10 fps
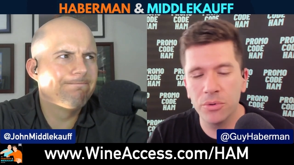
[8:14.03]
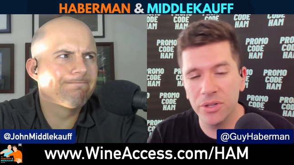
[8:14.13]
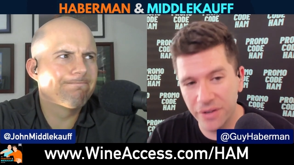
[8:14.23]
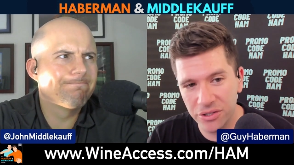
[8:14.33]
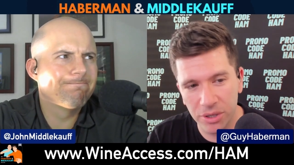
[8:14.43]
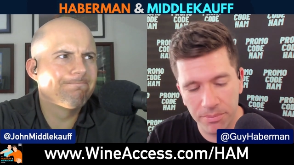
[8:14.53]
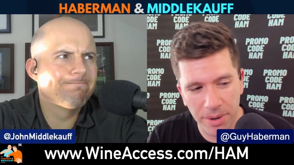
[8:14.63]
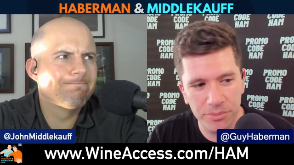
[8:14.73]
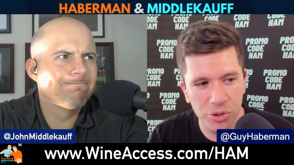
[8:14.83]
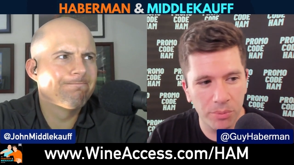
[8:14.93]
Speaker 1: we'll eventually
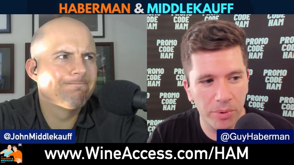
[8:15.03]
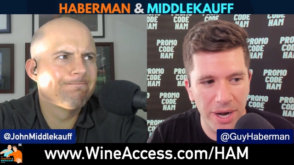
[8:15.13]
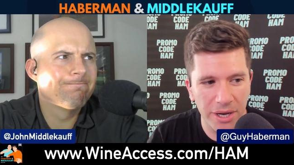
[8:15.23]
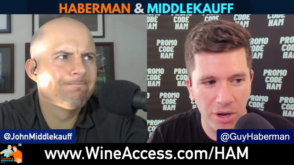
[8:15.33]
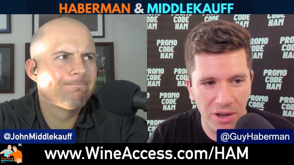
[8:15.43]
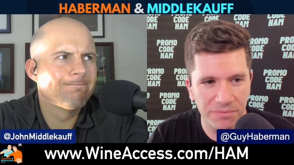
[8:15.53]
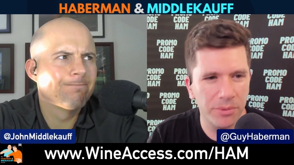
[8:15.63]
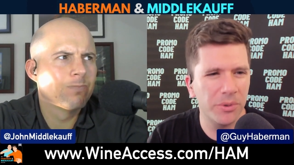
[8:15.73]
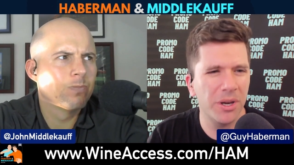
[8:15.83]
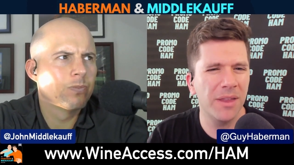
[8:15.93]
bump Joe Brady off.
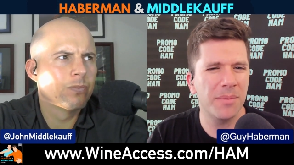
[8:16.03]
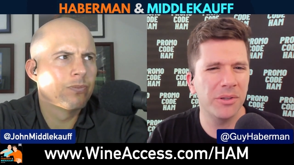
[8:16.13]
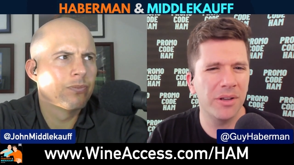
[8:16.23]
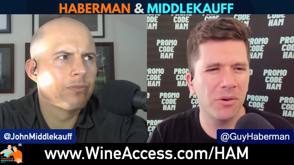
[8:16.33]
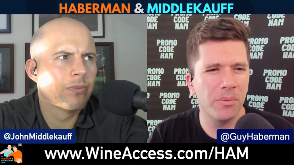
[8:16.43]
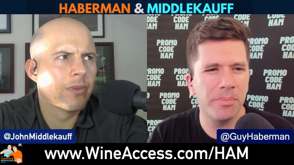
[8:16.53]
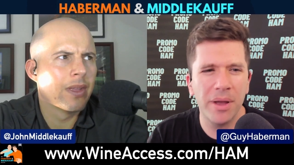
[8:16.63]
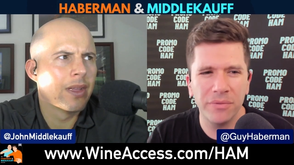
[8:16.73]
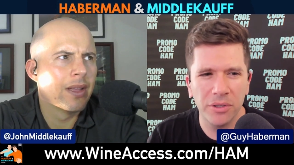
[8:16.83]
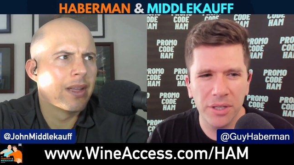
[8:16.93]
But what do you think about Darrell
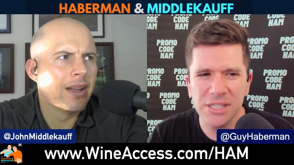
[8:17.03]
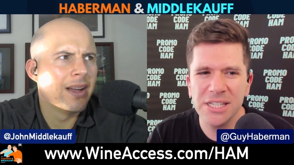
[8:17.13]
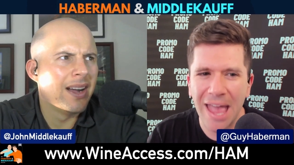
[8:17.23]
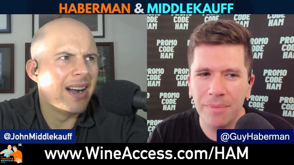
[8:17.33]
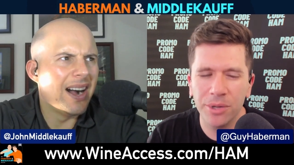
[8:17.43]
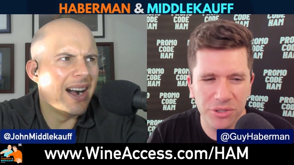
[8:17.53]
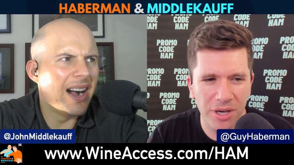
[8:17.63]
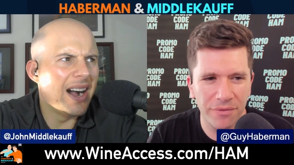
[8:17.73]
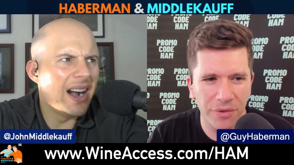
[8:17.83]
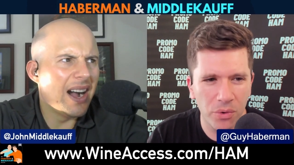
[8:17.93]
Bevell, established
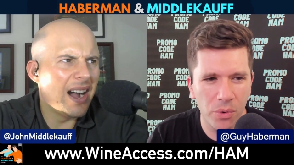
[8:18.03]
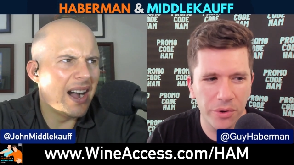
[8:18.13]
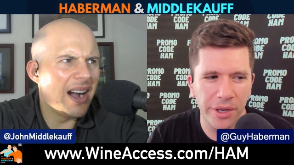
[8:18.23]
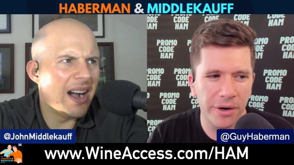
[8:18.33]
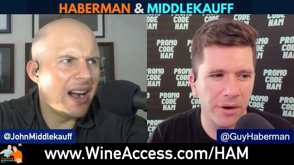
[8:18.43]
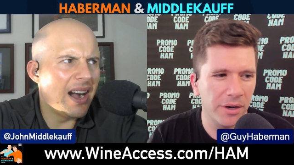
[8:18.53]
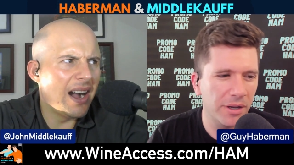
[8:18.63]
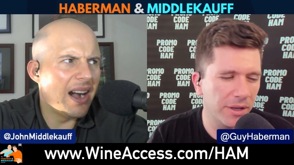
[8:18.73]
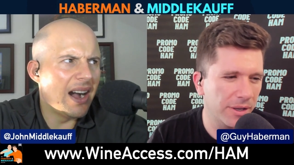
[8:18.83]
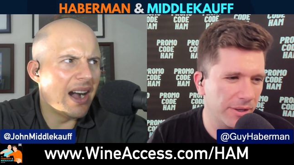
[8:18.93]
NFL coordinator?
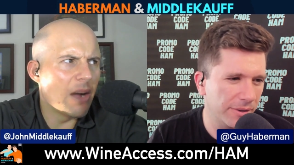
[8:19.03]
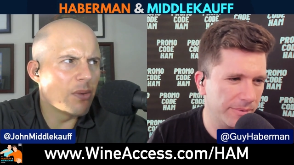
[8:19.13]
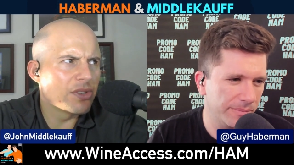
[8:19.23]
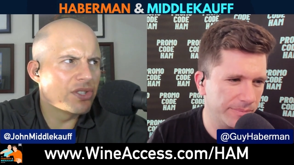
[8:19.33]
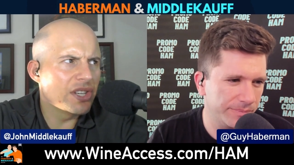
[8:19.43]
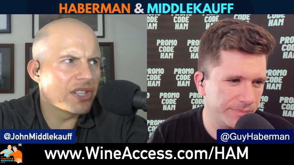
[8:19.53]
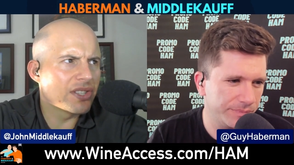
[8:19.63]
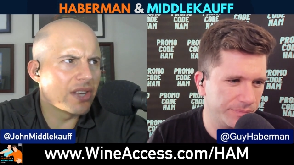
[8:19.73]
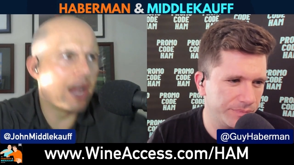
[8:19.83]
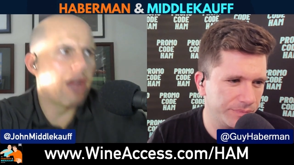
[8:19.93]
I was
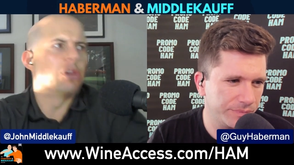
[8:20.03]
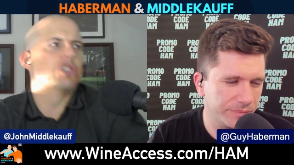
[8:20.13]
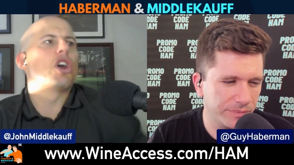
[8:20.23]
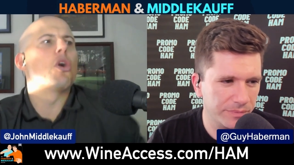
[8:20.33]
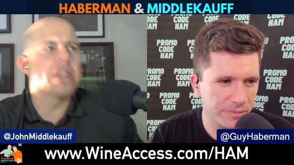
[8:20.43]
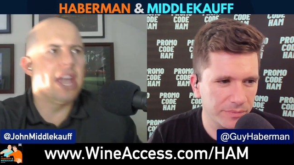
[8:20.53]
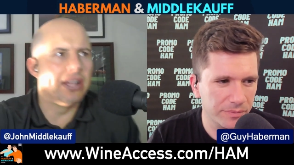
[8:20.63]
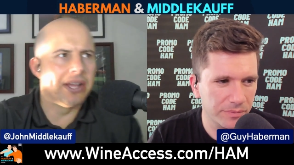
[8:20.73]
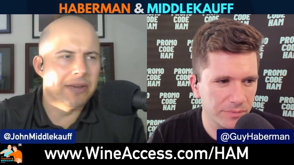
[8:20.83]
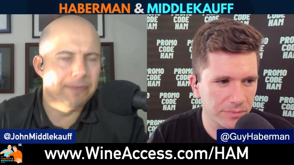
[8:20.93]
just
Speaker 2: uh, Tony
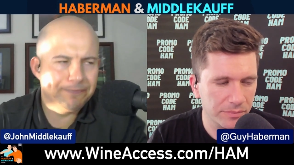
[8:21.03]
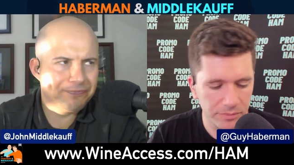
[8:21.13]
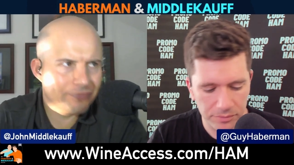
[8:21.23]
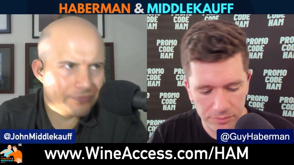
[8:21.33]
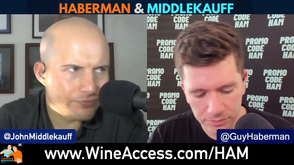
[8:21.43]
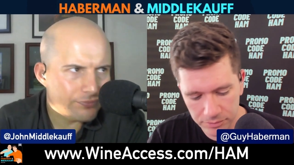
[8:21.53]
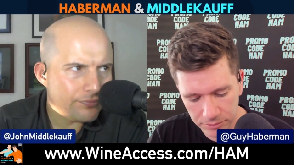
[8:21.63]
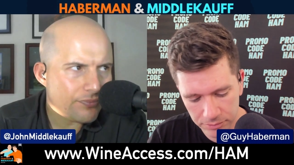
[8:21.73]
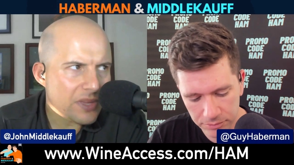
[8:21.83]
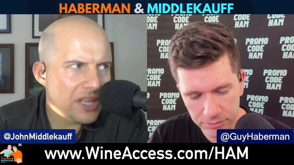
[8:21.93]
Elliott
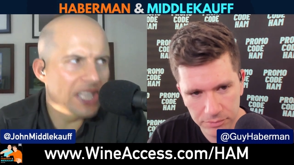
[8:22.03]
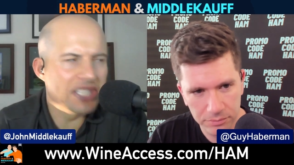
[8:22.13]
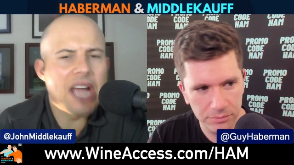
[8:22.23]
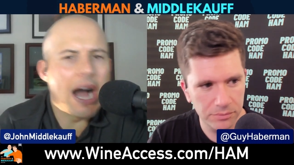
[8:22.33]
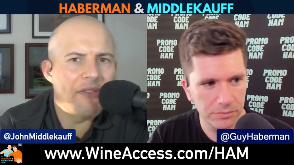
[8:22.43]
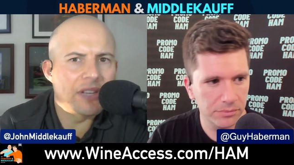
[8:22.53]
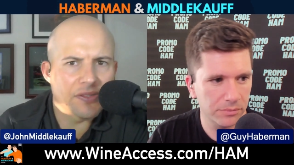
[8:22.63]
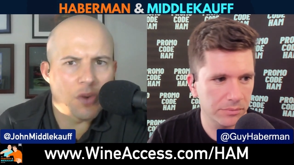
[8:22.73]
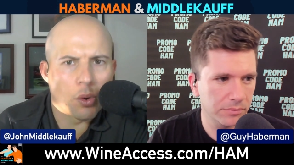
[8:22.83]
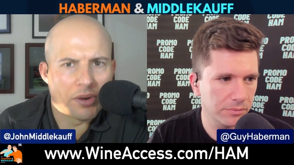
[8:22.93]
is the
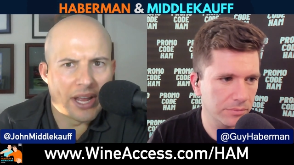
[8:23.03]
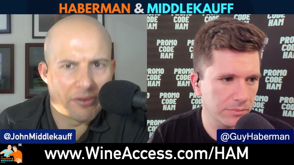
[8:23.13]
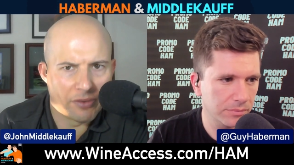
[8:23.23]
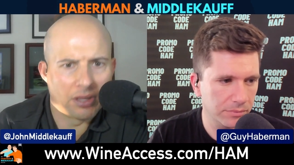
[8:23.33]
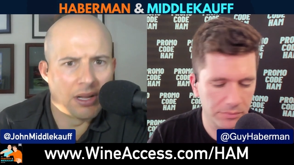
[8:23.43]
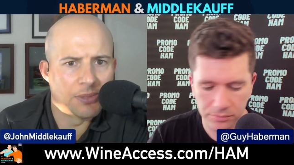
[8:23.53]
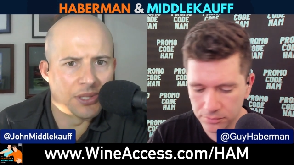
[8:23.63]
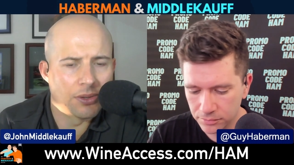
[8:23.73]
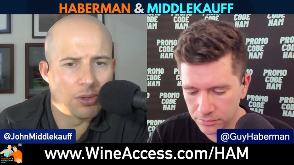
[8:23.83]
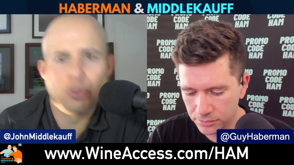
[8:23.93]
offensive coordinator for
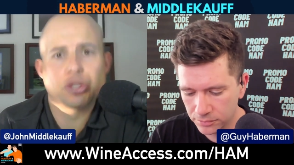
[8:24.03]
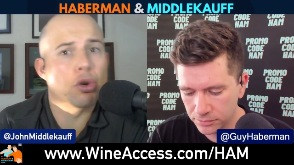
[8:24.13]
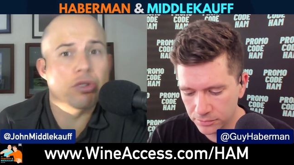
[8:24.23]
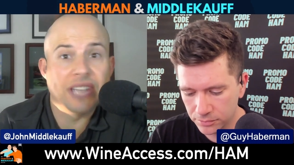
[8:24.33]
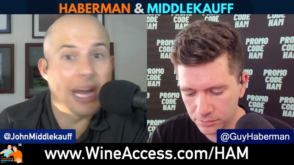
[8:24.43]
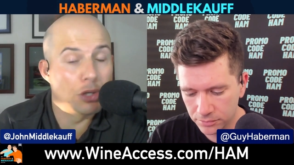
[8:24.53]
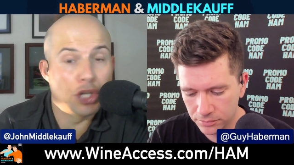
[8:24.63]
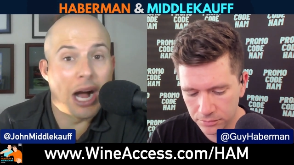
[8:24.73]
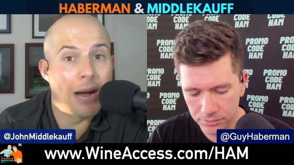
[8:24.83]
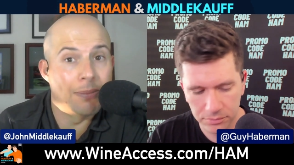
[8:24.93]
Clemson, who turns down
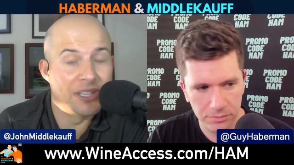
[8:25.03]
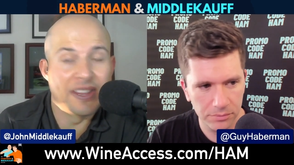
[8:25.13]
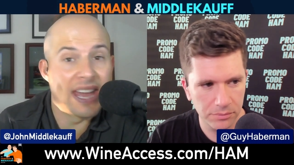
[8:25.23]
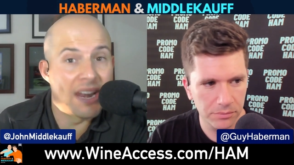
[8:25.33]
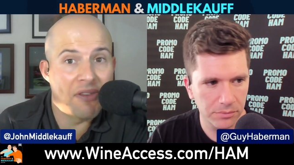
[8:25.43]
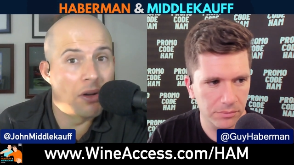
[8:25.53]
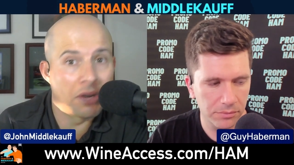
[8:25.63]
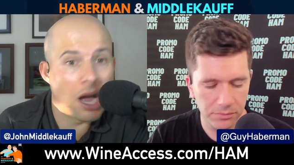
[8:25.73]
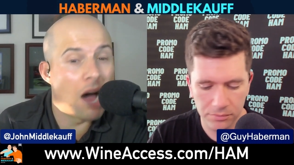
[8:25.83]
jobs in the NFL and